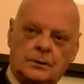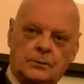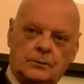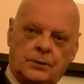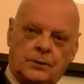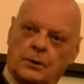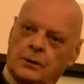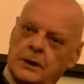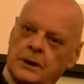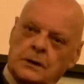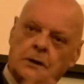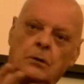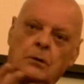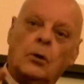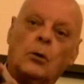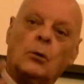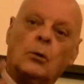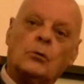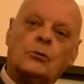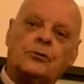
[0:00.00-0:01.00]
for
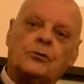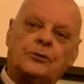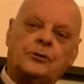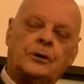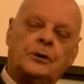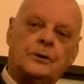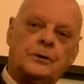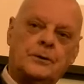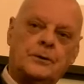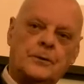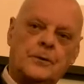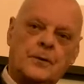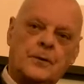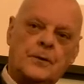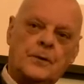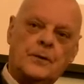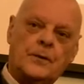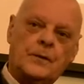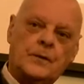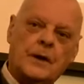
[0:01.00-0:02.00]
ills
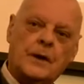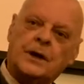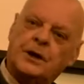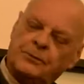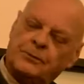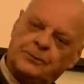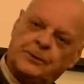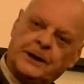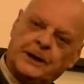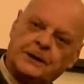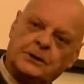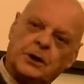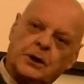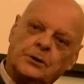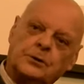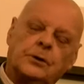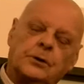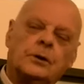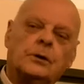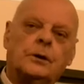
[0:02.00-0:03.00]
that
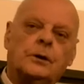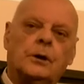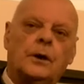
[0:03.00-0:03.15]
afflicted